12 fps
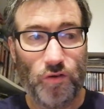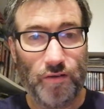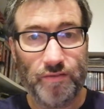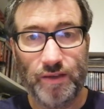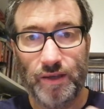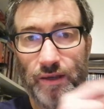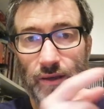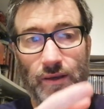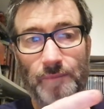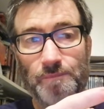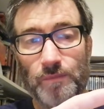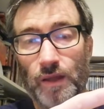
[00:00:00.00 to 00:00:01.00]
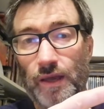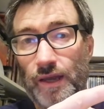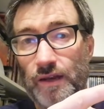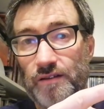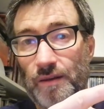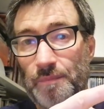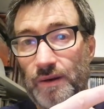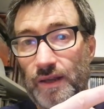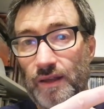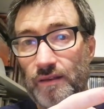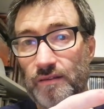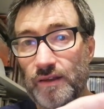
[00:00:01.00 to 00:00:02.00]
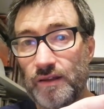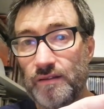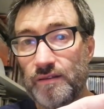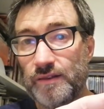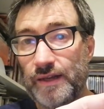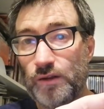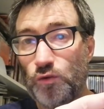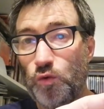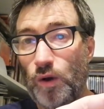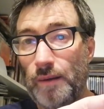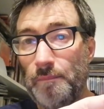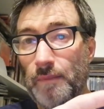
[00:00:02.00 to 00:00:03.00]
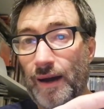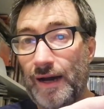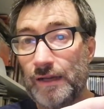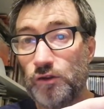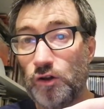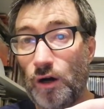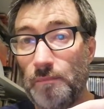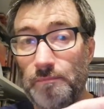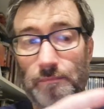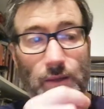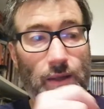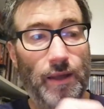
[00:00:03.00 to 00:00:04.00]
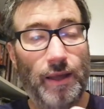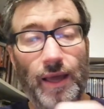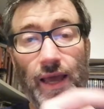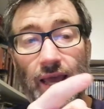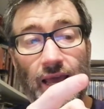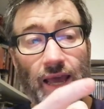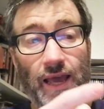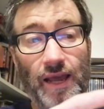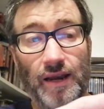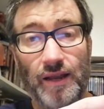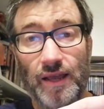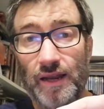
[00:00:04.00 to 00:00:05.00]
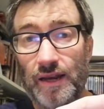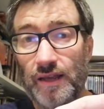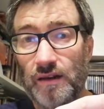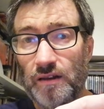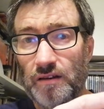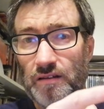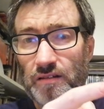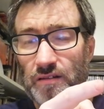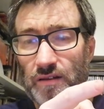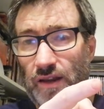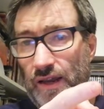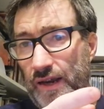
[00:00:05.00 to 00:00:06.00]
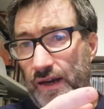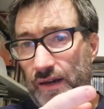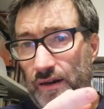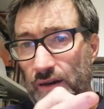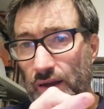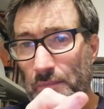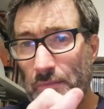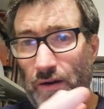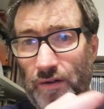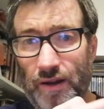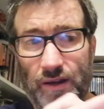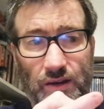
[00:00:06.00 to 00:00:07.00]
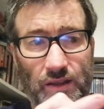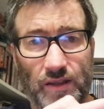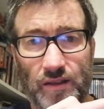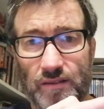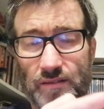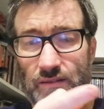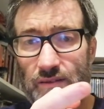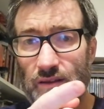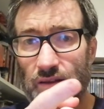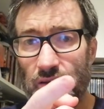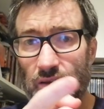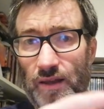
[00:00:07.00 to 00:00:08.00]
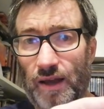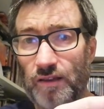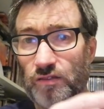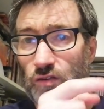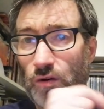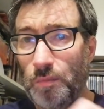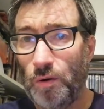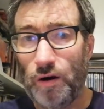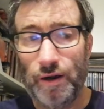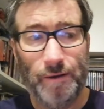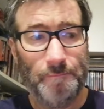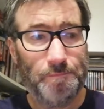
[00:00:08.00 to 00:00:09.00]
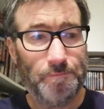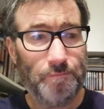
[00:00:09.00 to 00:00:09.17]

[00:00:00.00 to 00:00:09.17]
Crossing. In Japanese, it's Tetsuwan Atom, and in English and American, it's uh, Astro Boy.